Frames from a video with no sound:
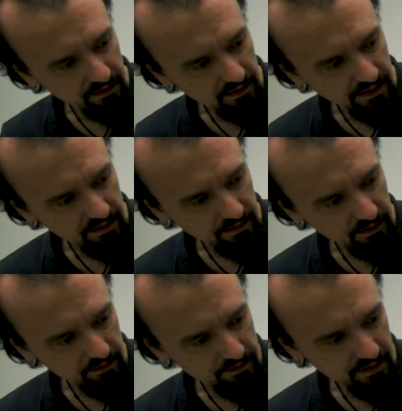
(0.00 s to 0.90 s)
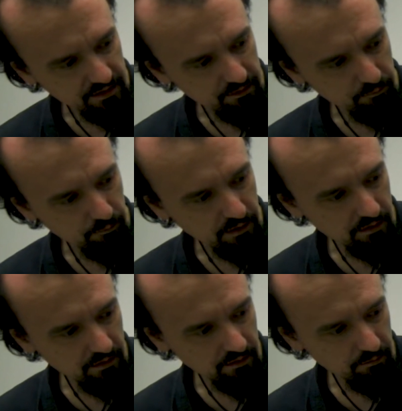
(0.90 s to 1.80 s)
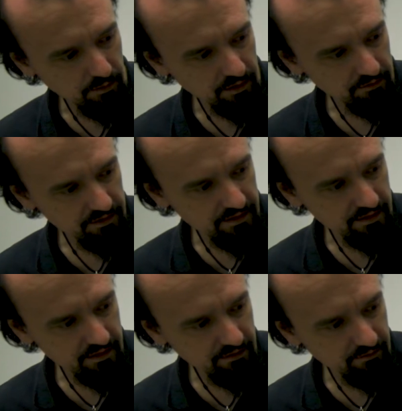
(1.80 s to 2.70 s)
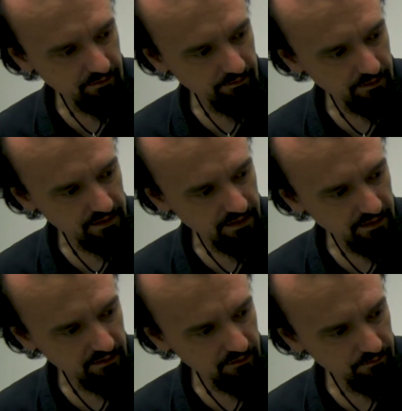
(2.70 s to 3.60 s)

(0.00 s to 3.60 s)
light. I'm going to set it to 160th a second